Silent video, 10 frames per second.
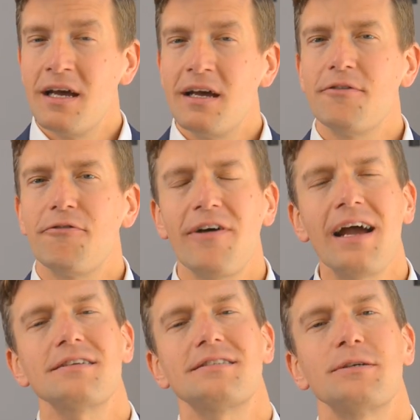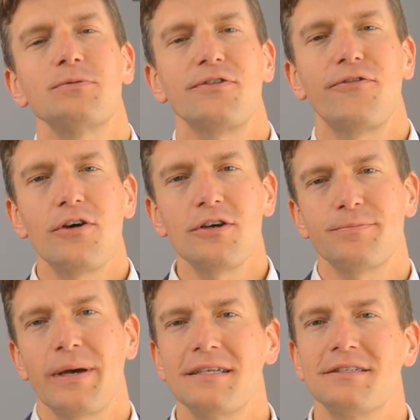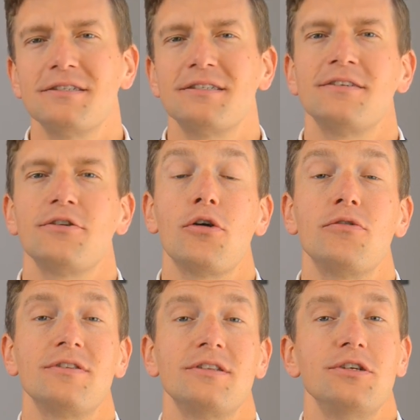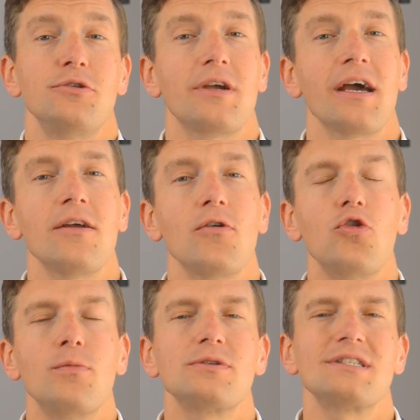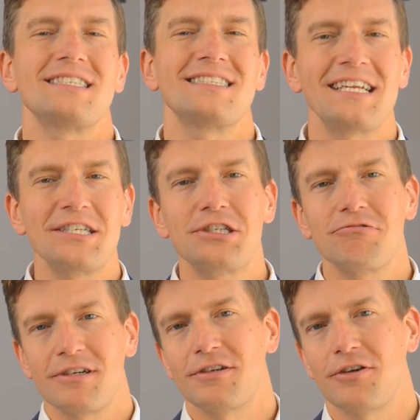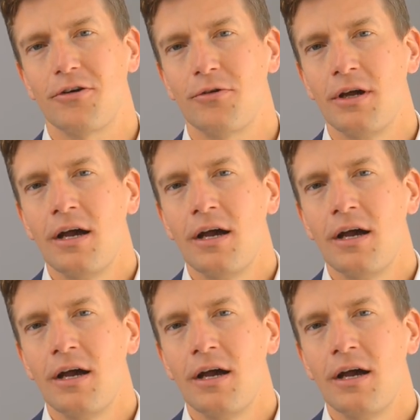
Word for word: In fact, it was first patented over in the UK almost a century ago,